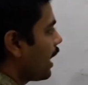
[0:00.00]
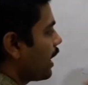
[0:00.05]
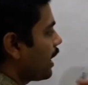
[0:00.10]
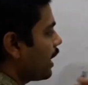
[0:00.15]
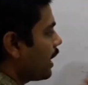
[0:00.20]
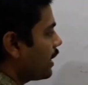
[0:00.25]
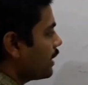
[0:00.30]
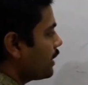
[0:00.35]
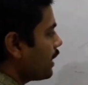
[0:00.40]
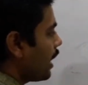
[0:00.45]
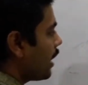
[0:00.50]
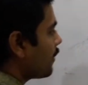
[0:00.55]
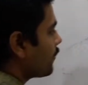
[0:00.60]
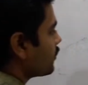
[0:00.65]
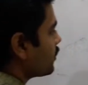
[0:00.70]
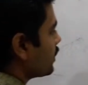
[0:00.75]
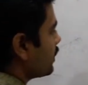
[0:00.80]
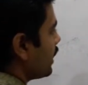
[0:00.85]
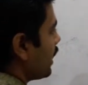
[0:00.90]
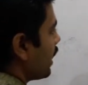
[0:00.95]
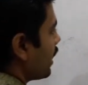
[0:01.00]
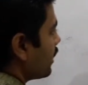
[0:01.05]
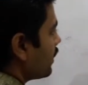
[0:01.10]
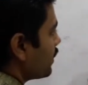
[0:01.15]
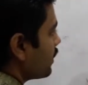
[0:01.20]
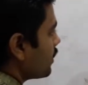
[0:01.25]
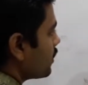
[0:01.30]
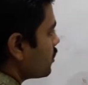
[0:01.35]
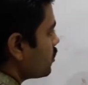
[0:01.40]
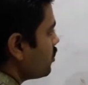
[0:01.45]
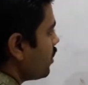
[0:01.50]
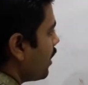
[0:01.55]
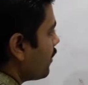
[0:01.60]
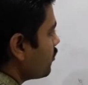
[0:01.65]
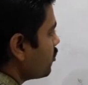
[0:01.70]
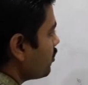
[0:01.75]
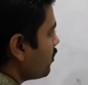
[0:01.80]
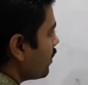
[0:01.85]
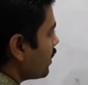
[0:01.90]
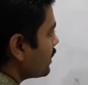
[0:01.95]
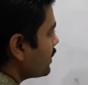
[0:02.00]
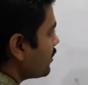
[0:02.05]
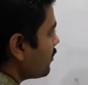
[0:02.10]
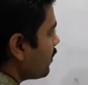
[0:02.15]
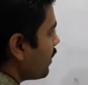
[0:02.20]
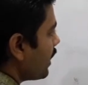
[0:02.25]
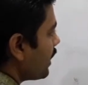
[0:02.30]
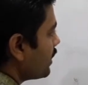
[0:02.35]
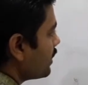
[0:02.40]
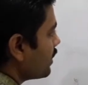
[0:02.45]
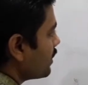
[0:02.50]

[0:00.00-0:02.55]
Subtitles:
and after that you have to multiply